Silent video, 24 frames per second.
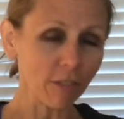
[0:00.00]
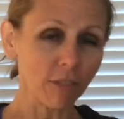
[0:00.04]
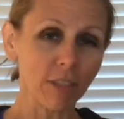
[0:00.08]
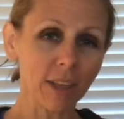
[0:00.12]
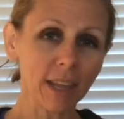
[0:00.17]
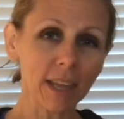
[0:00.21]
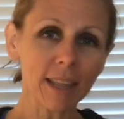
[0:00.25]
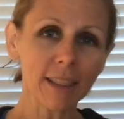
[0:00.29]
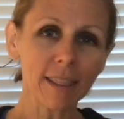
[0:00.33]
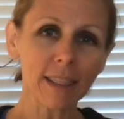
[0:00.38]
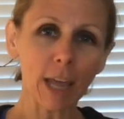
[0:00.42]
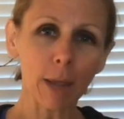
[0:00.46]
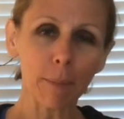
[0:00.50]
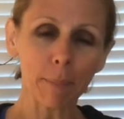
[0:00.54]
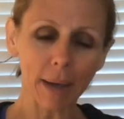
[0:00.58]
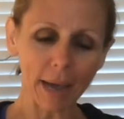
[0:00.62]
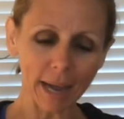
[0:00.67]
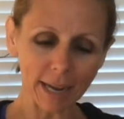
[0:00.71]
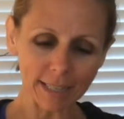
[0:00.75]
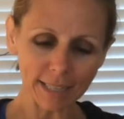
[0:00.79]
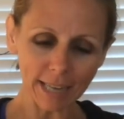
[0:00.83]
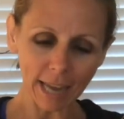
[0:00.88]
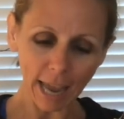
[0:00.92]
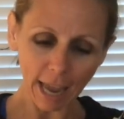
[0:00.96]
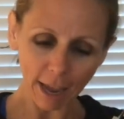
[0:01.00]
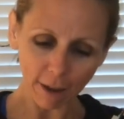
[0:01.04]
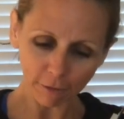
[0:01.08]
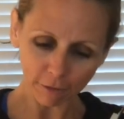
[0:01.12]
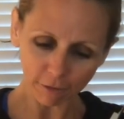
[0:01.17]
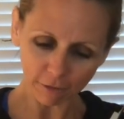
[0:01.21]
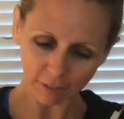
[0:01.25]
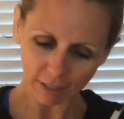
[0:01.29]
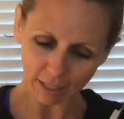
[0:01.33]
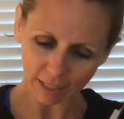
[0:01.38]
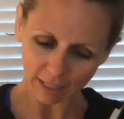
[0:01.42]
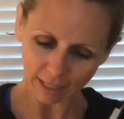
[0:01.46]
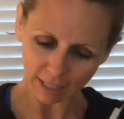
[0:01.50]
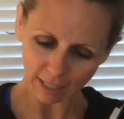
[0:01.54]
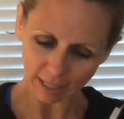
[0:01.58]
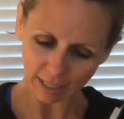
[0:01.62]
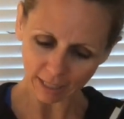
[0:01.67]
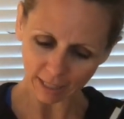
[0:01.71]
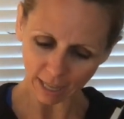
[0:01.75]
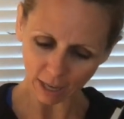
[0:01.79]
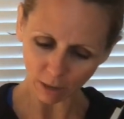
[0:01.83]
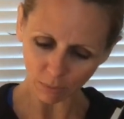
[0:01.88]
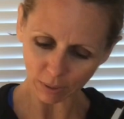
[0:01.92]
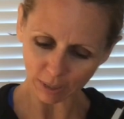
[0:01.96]
Then they packed
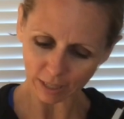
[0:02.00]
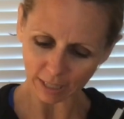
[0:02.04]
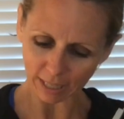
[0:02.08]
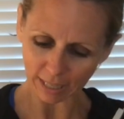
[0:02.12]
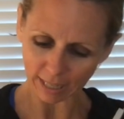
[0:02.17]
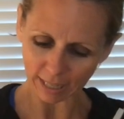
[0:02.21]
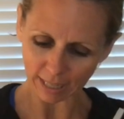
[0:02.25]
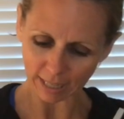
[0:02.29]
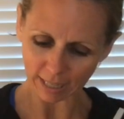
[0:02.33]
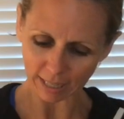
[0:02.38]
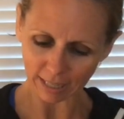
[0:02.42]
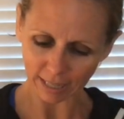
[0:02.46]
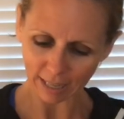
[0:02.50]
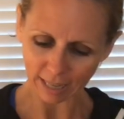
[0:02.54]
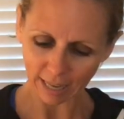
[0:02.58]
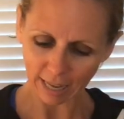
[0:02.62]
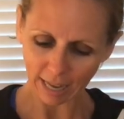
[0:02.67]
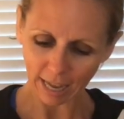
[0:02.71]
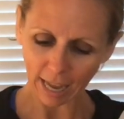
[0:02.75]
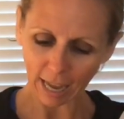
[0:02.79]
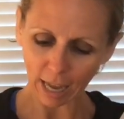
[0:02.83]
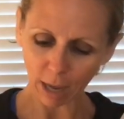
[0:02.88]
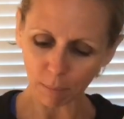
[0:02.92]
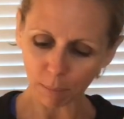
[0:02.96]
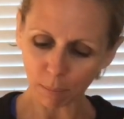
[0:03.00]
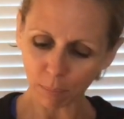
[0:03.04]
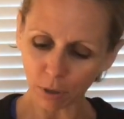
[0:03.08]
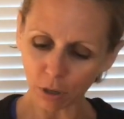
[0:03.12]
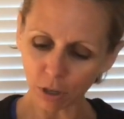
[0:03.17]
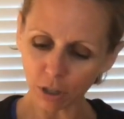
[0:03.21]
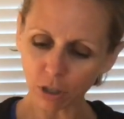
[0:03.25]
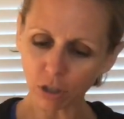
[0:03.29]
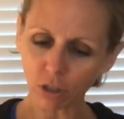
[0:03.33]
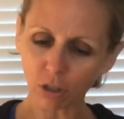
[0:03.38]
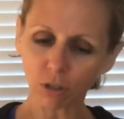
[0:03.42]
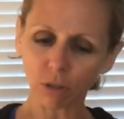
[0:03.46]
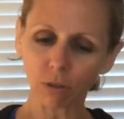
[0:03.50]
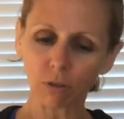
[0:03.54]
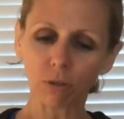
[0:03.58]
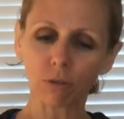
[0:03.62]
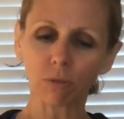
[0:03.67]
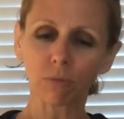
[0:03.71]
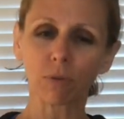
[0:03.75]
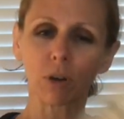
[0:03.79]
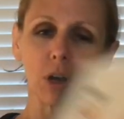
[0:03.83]
everything they would need and pushed the